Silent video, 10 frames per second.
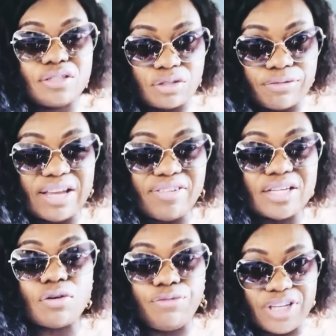
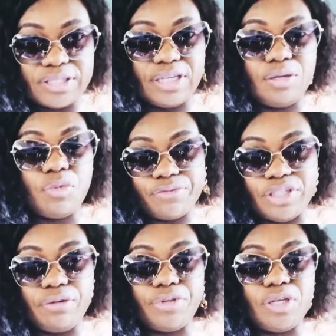survivors or victim of
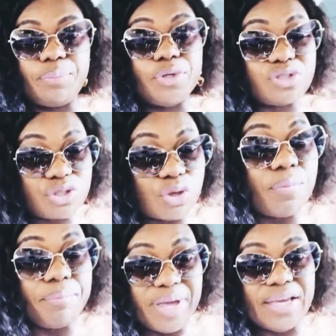DV, but
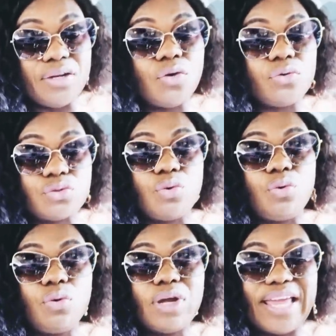some men
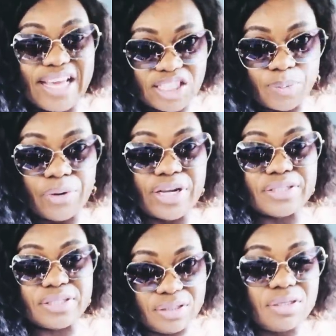also
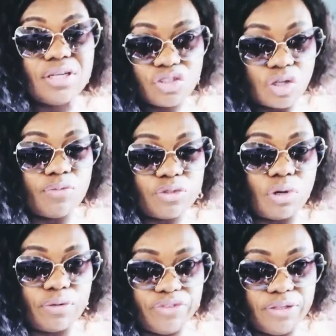experienced some
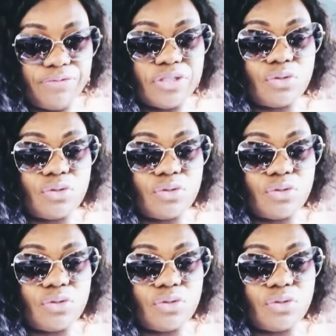sort of DV.